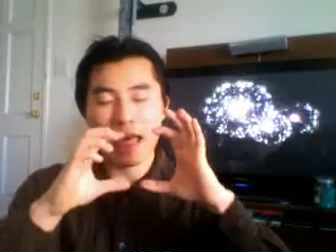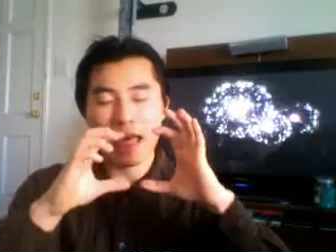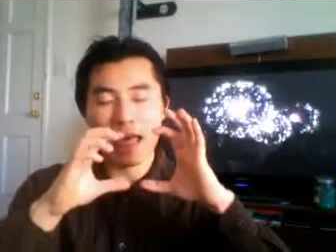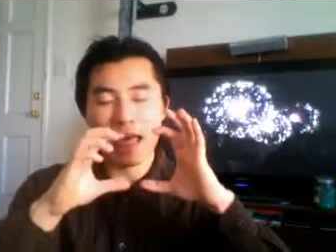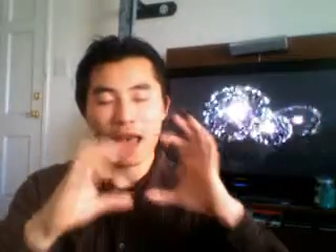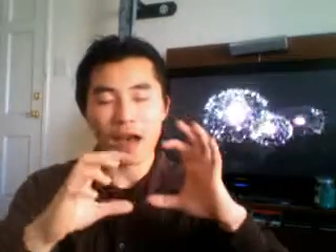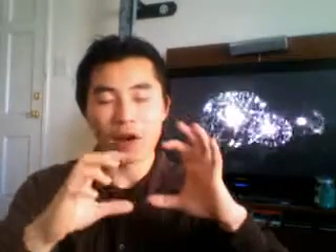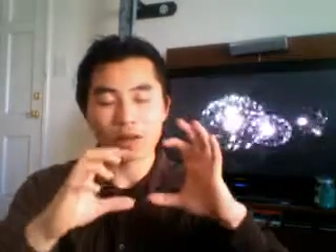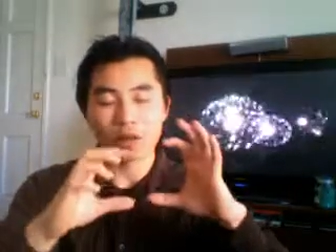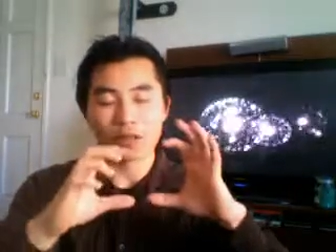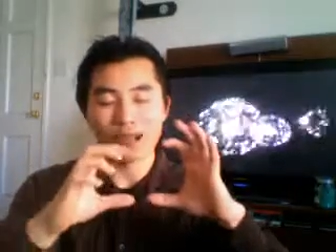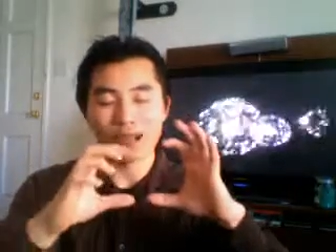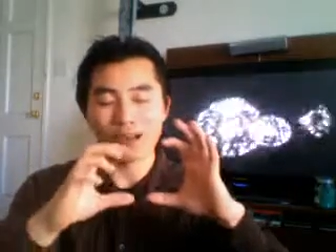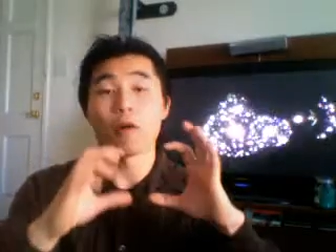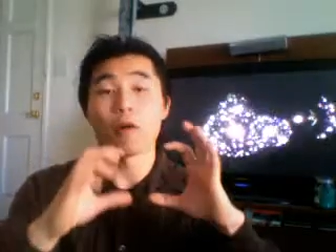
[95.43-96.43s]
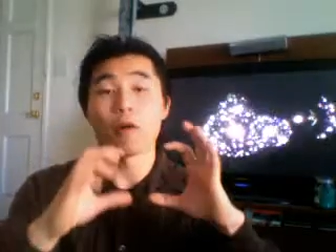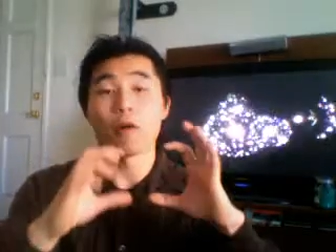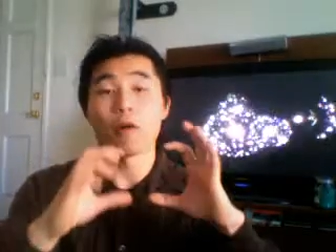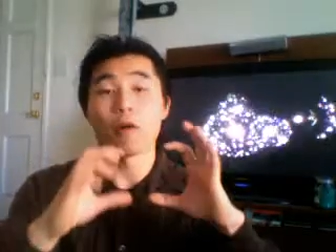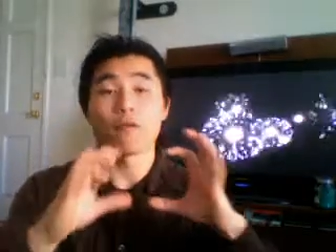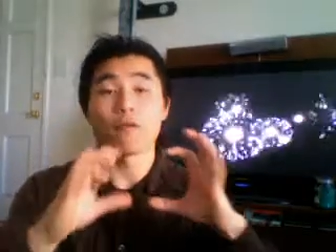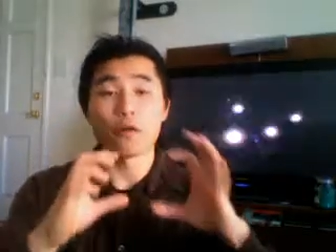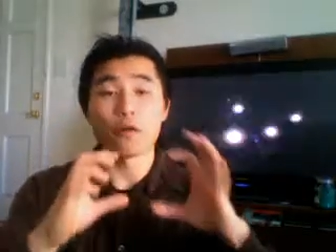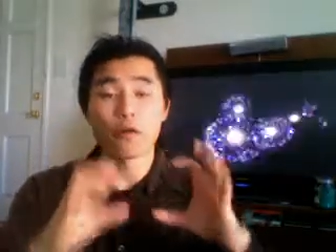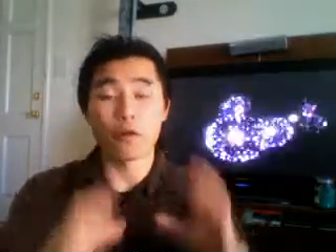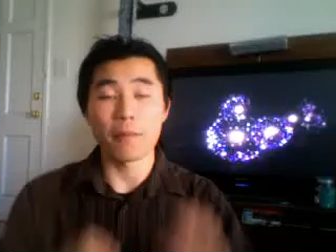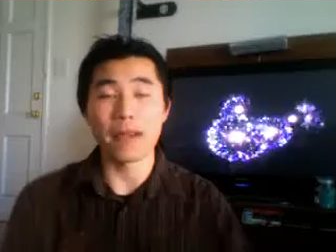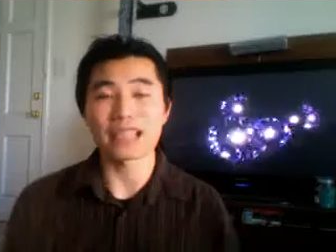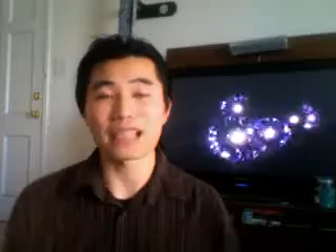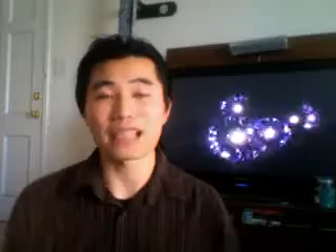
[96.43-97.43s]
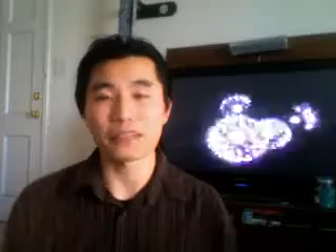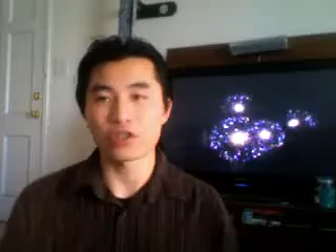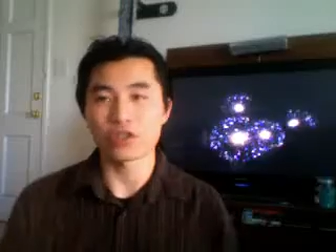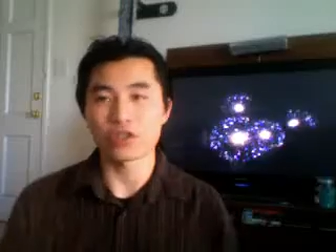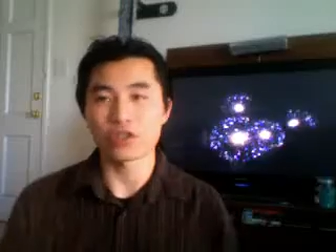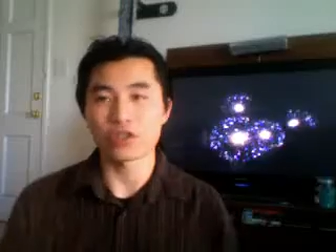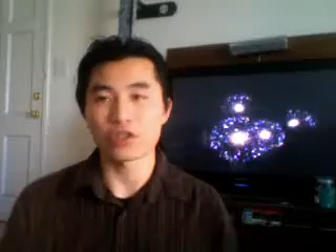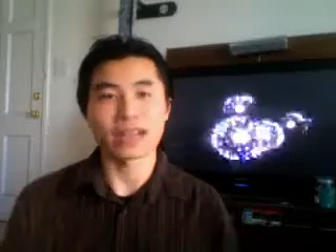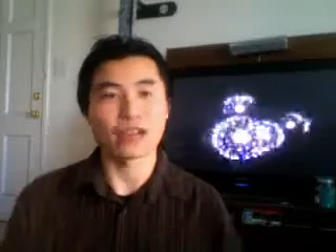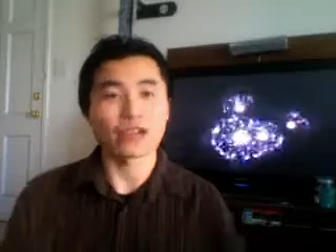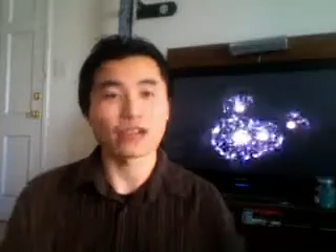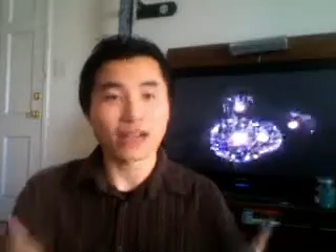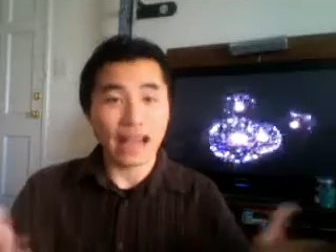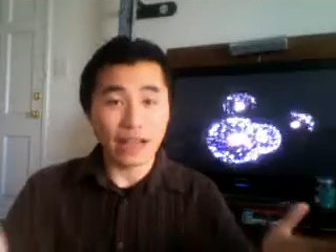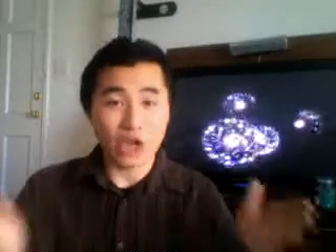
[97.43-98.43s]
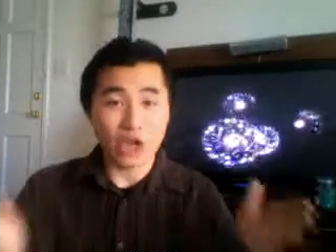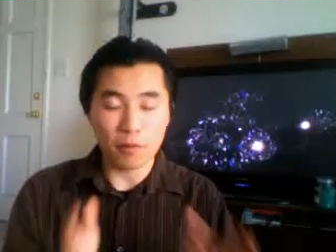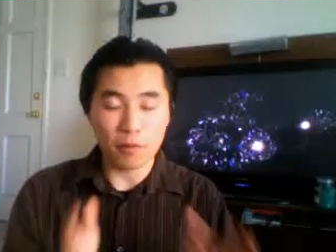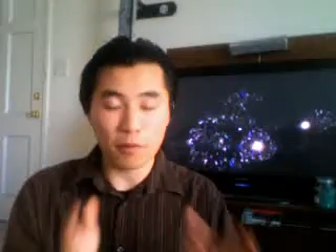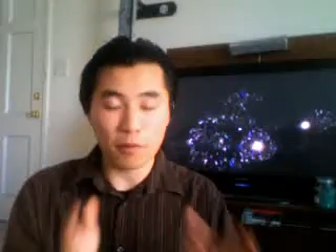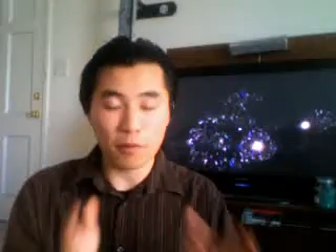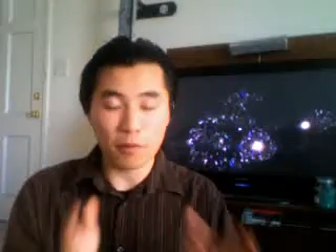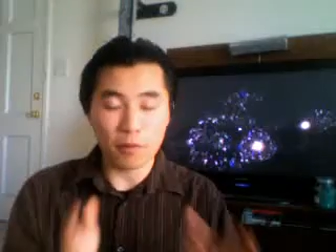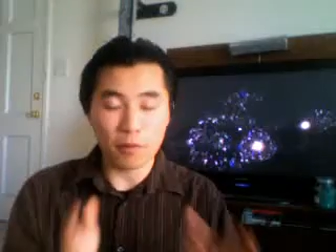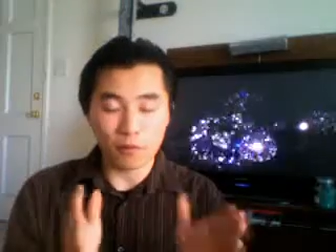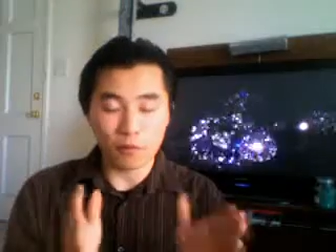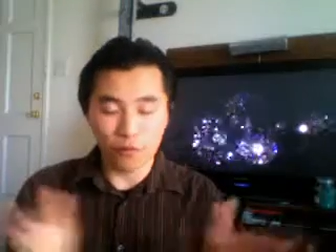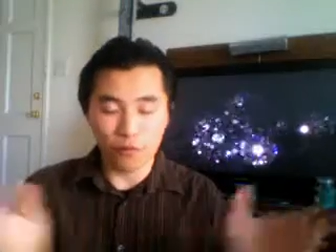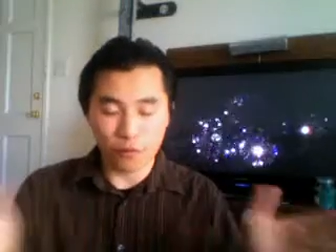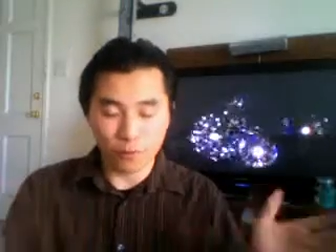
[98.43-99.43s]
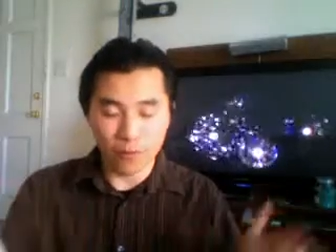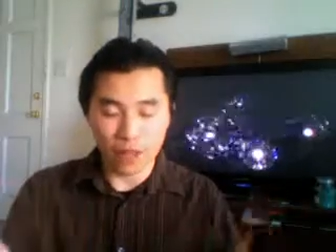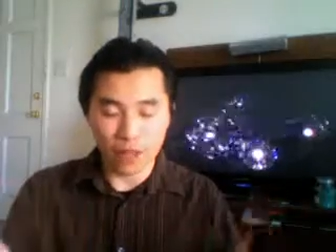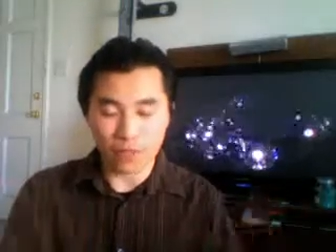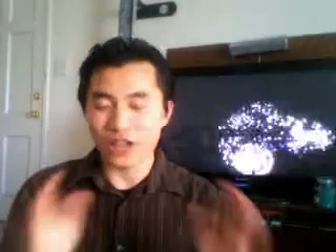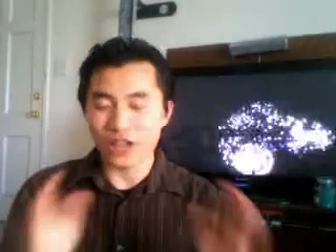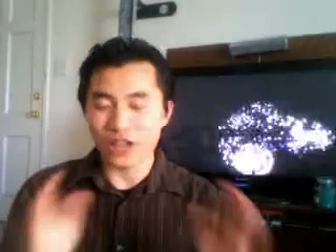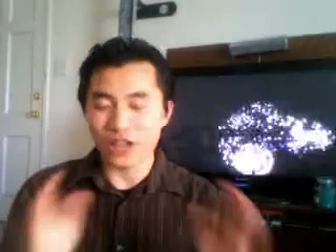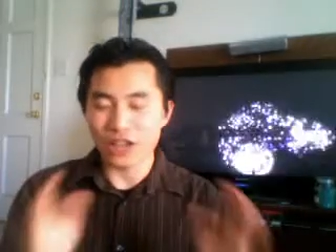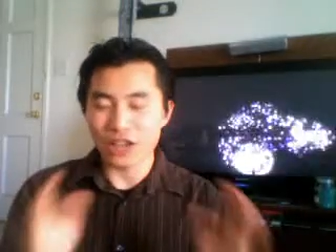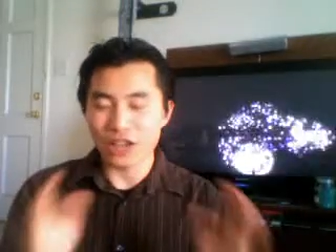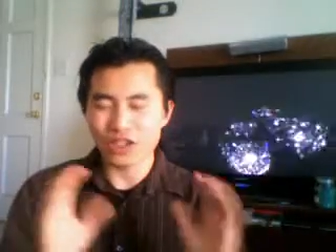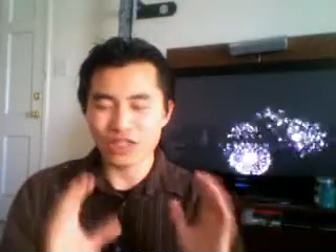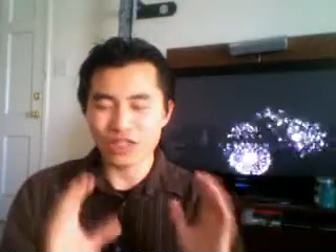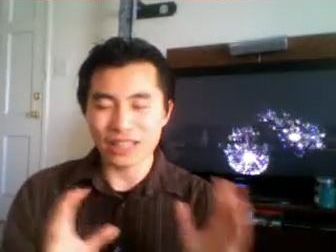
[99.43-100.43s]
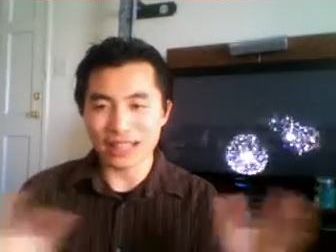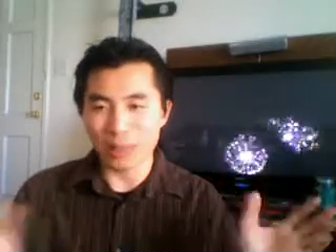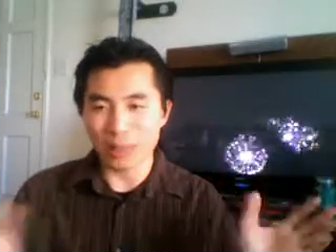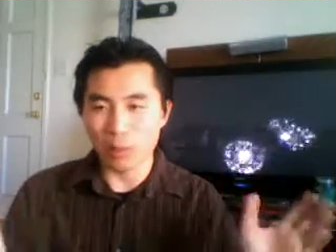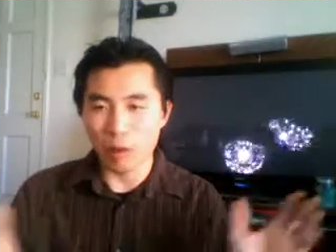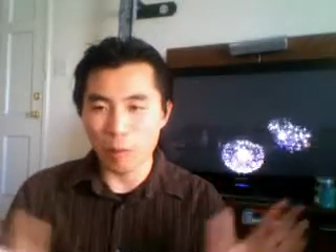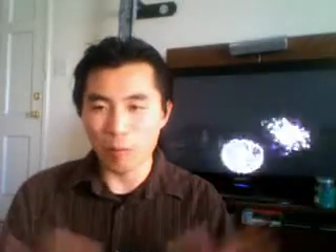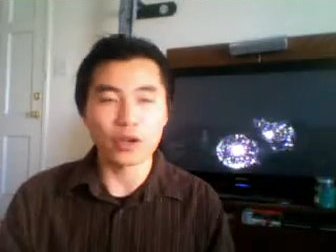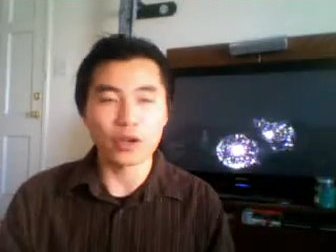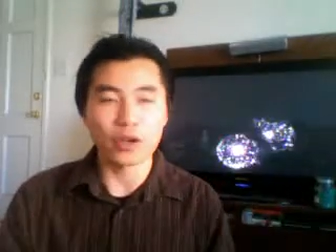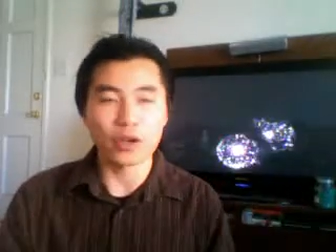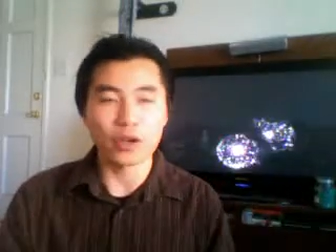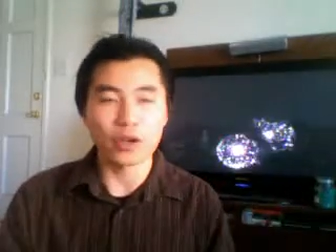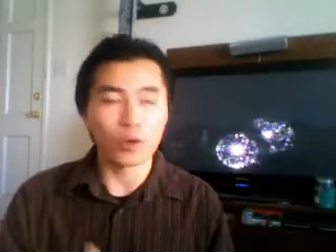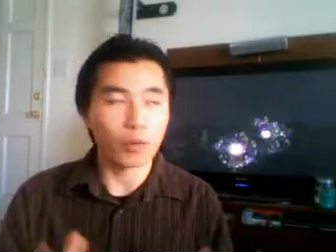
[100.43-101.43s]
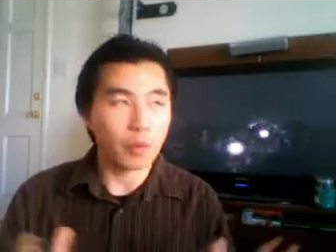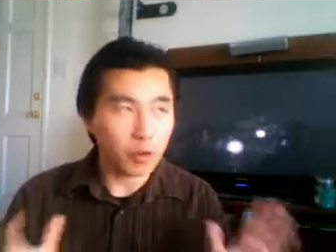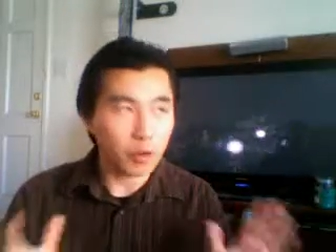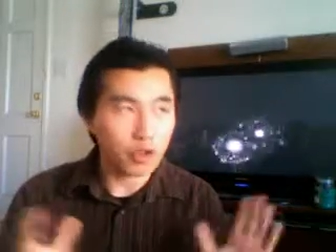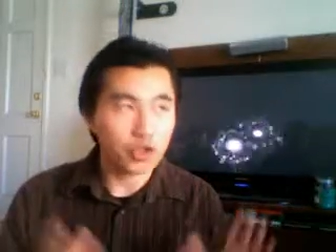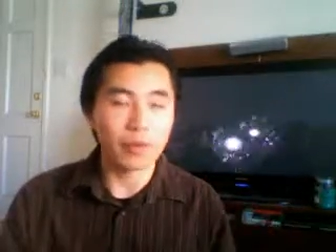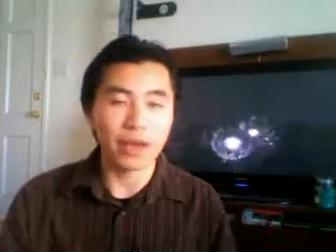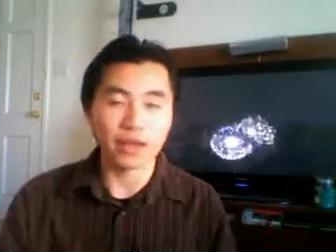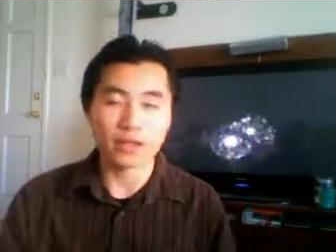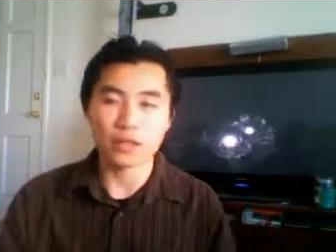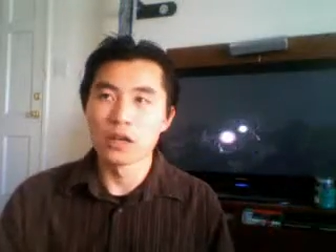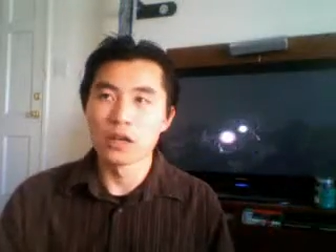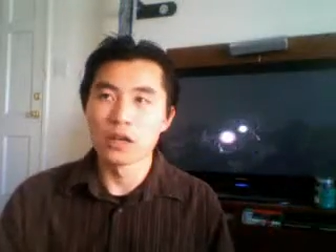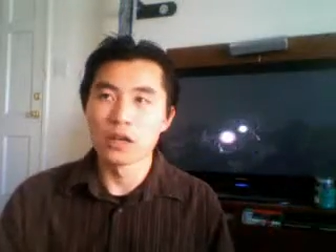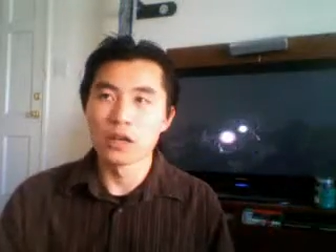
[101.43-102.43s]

held 1.44 megs of information. Now you can't use the 1.44 megs. You actually get like 1.3 or 1.2 megs.